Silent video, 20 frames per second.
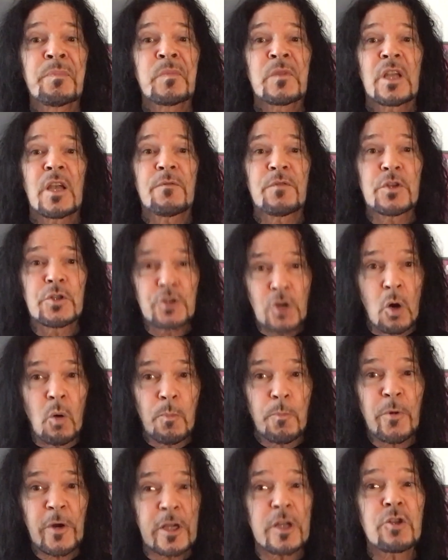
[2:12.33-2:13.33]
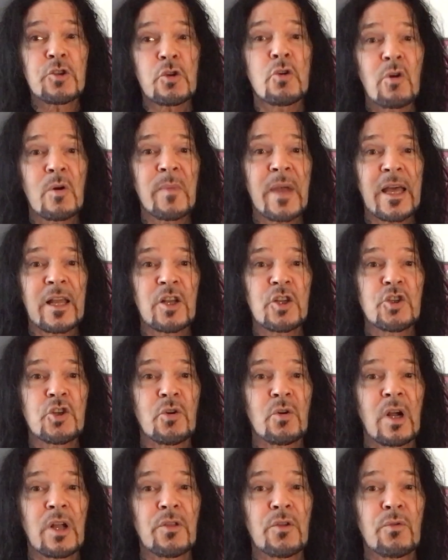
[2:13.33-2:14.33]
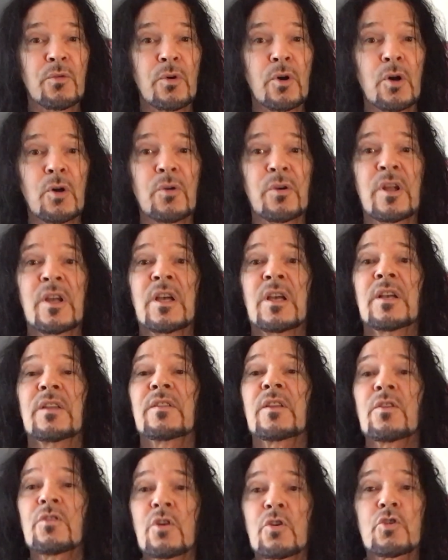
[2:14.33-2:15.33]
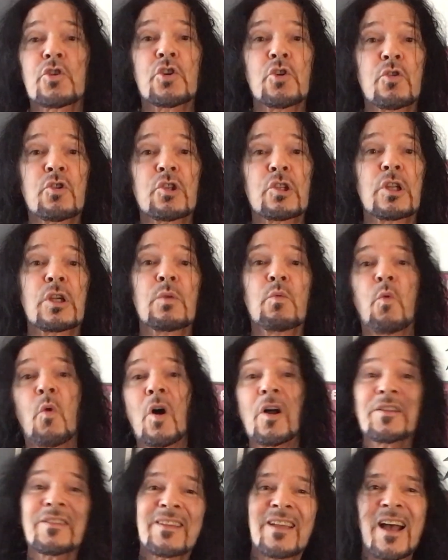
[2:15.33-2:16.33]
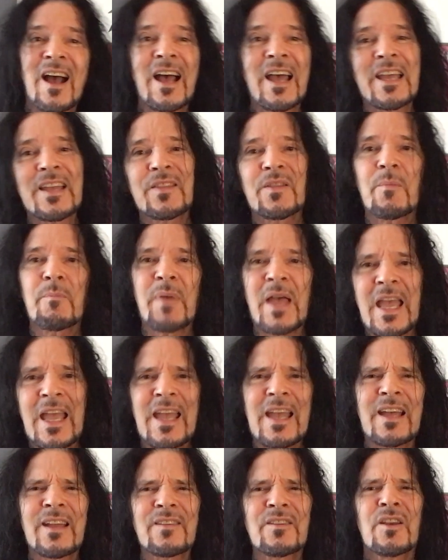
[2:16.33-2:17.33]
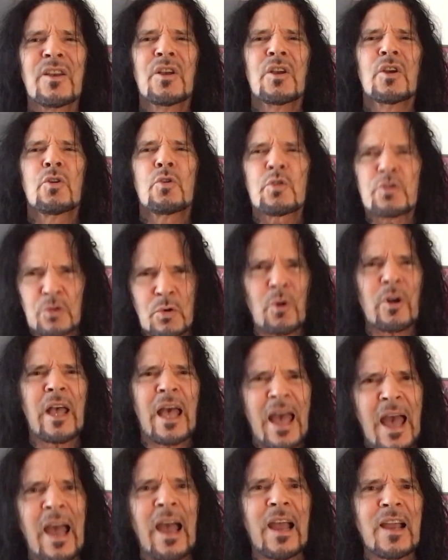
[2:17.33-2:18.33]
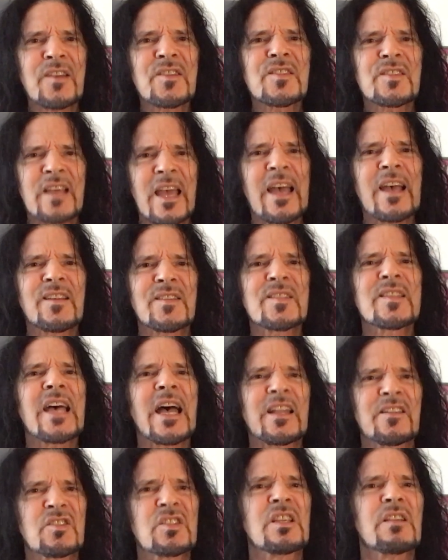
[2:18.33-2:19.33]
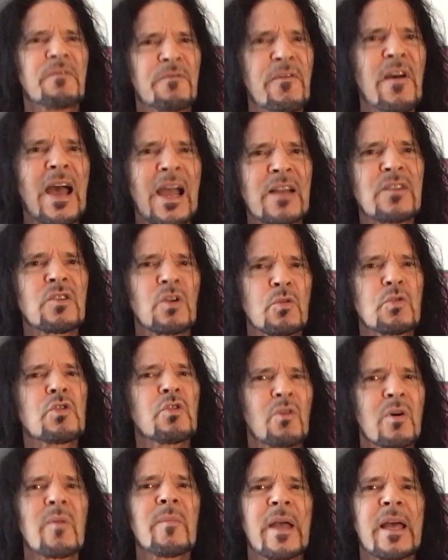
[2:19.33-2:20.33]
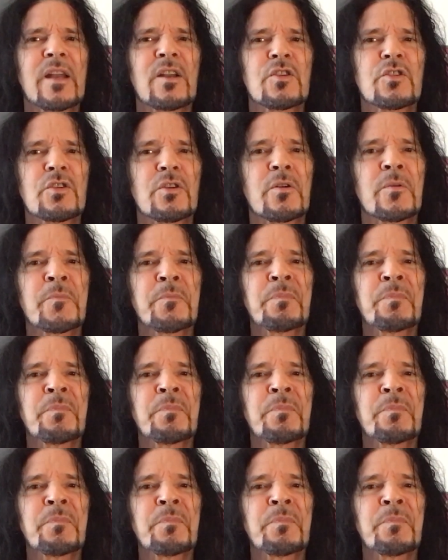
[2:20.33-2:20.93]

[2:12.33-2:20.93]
If you don't bring a tour manager on the road, then there's usually one guy in the band who sort of acts as that de facto tour manager.